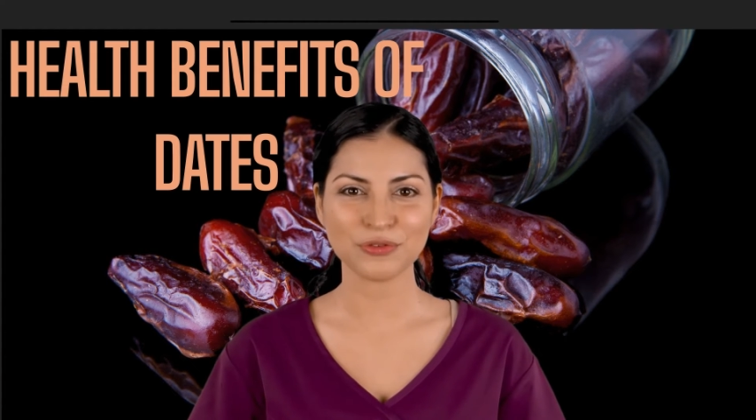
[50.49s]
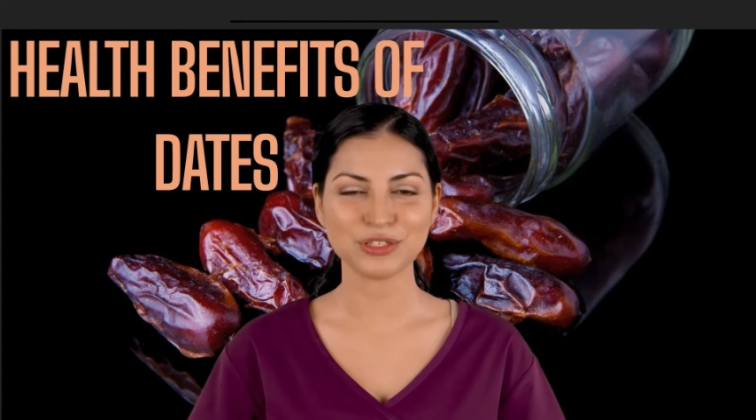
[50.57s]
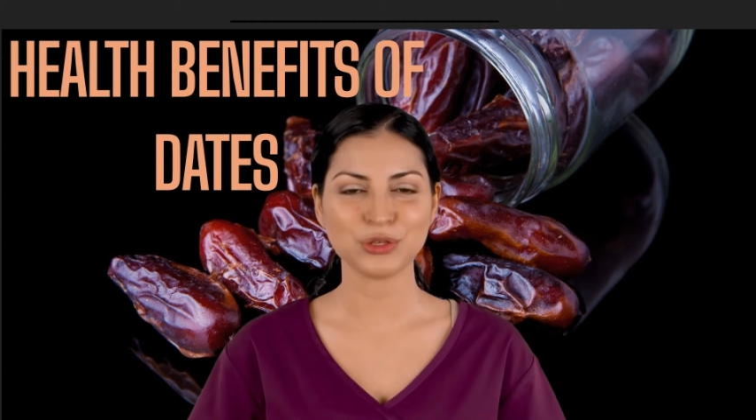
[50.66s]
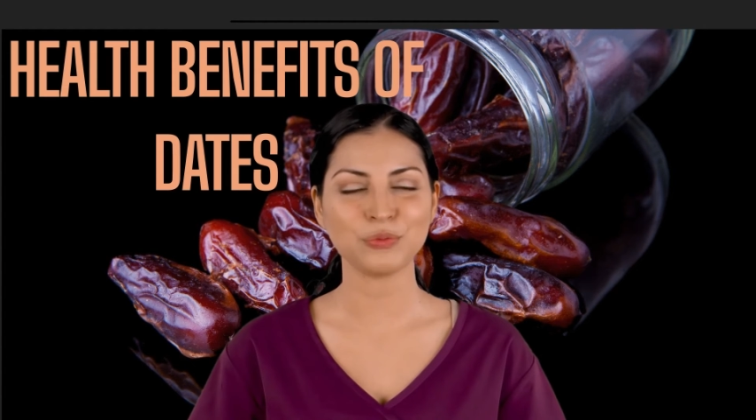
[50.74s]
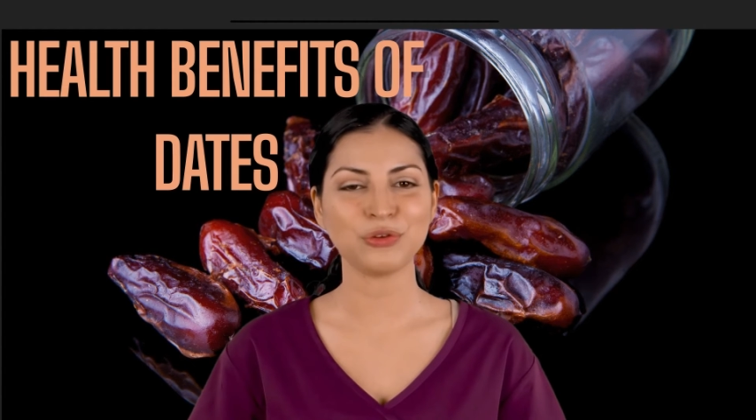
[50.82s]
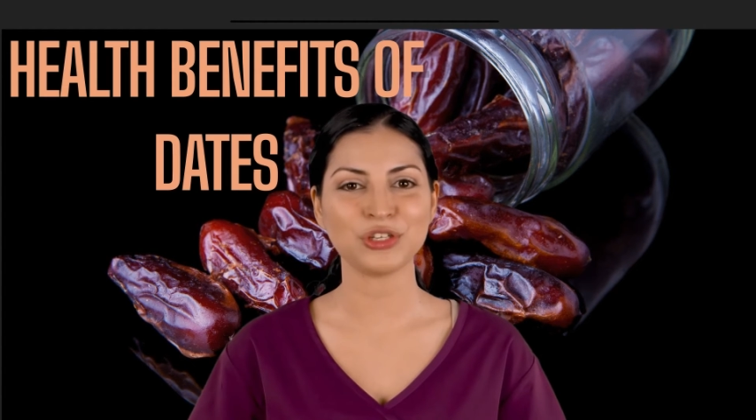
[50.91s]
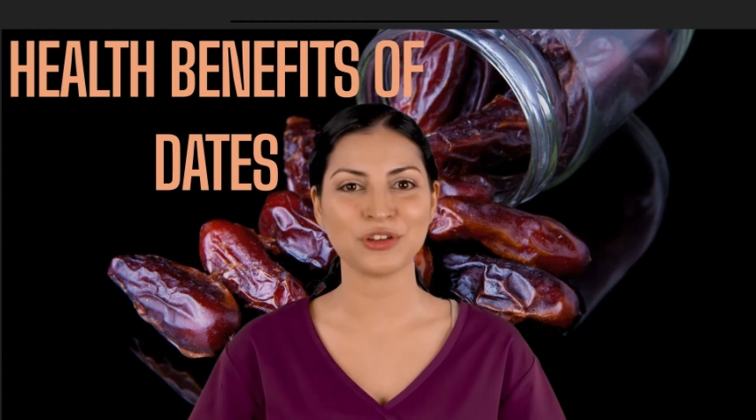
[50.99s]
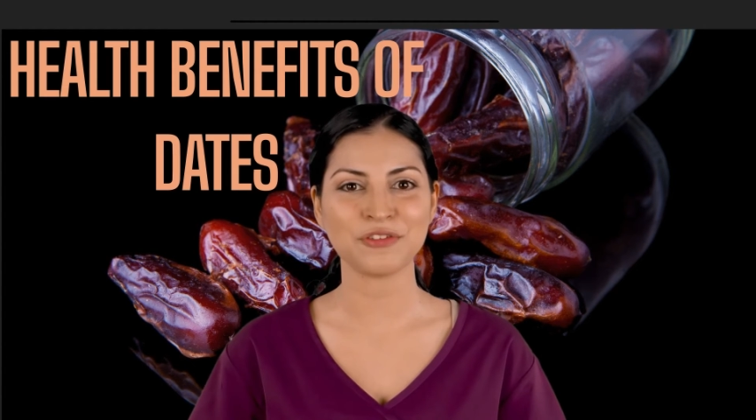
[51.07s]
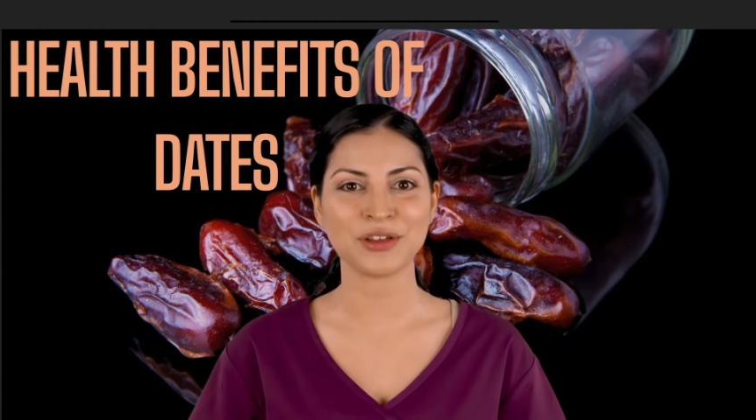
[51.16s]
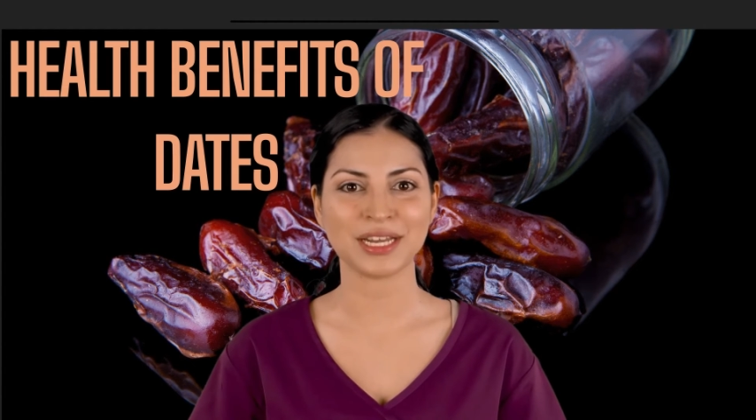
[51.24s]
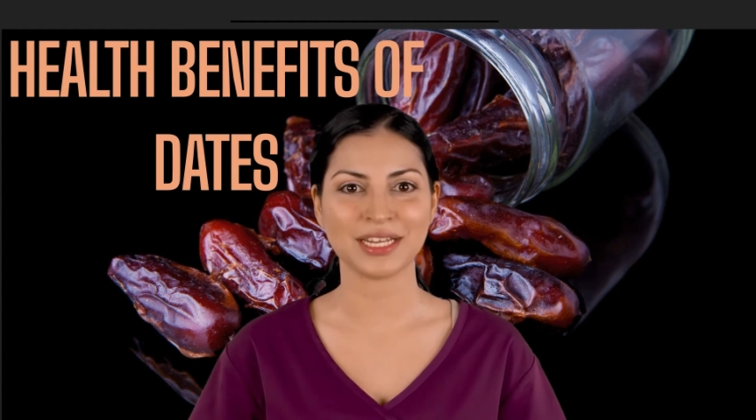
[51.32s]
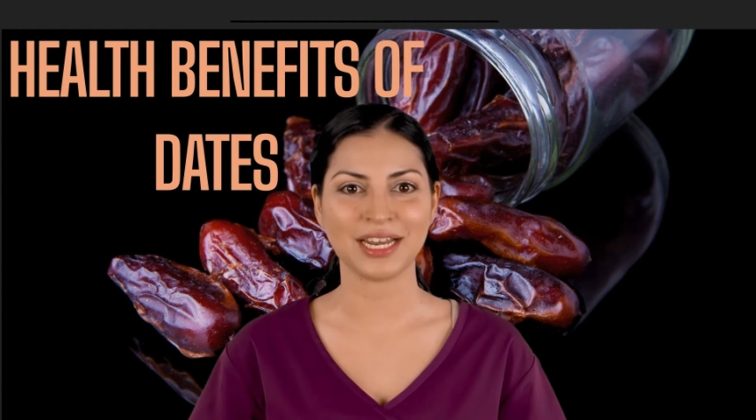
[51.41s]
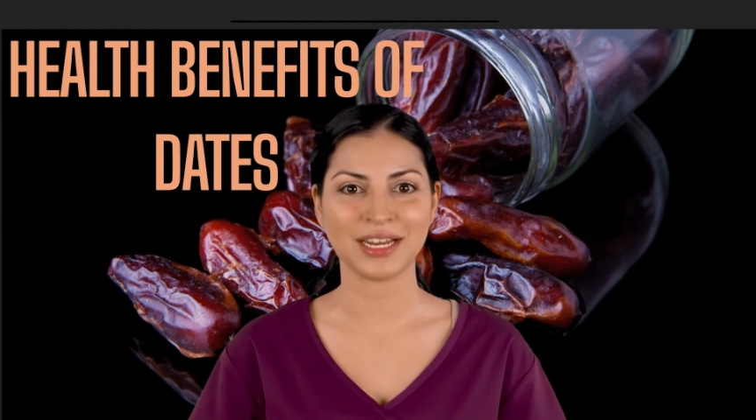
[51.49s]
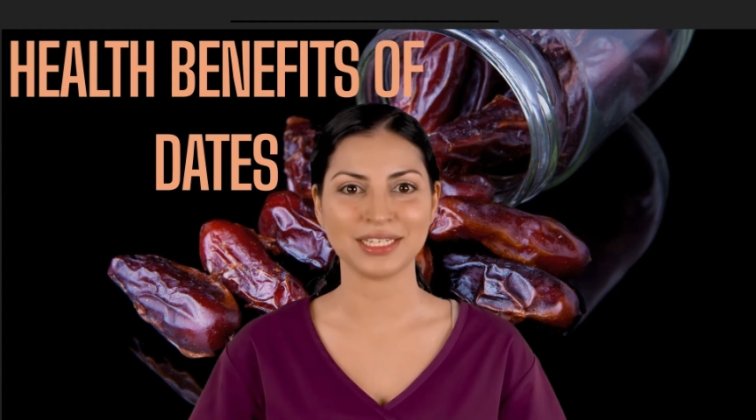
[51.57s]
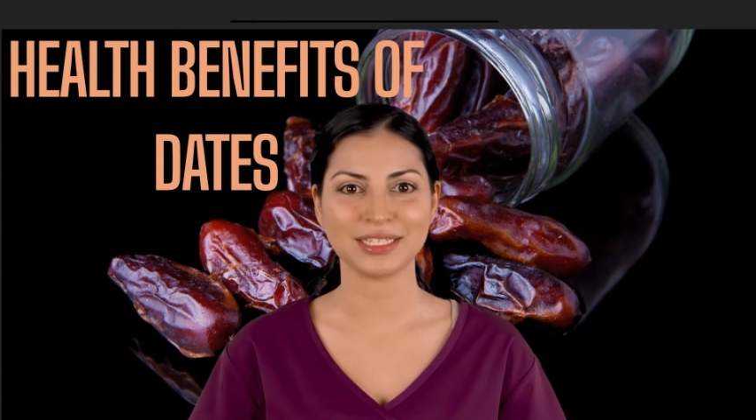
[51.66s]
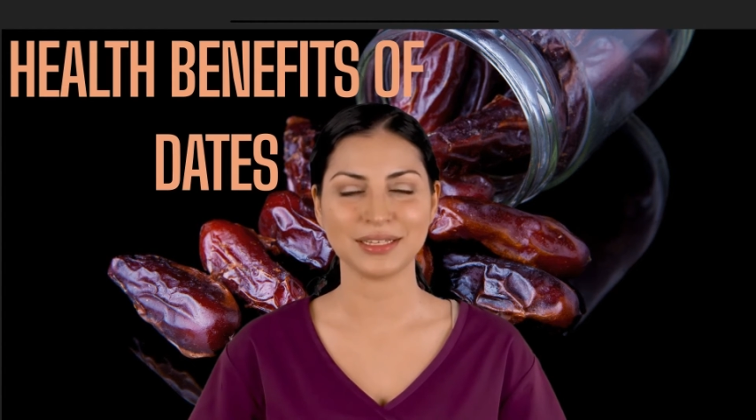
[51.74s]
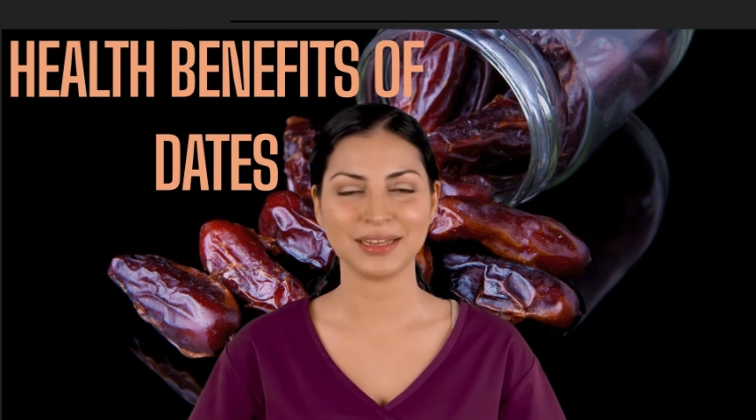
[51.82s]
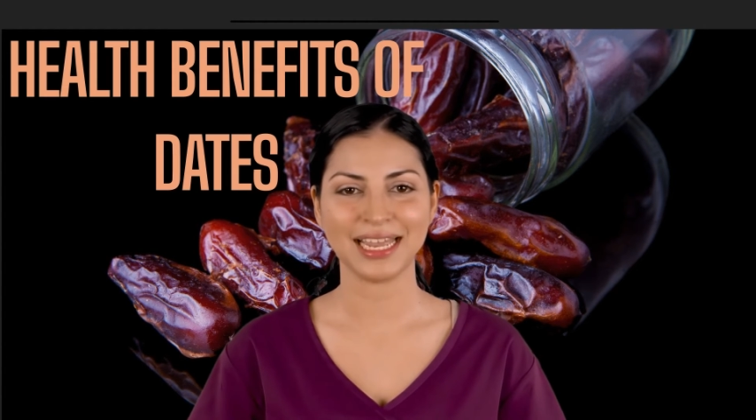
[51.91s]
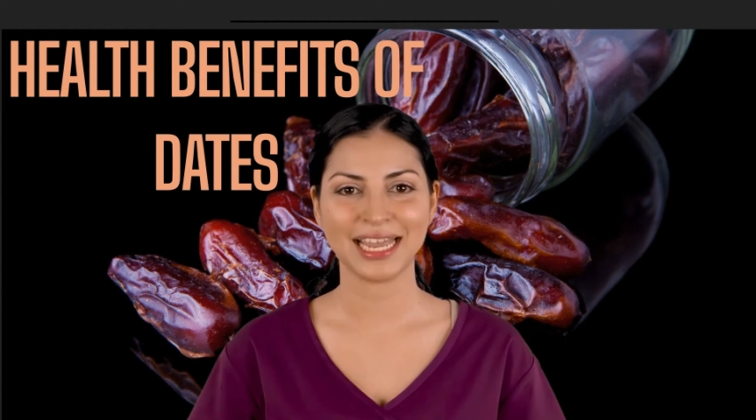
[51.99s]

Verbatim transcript: absorption of glucose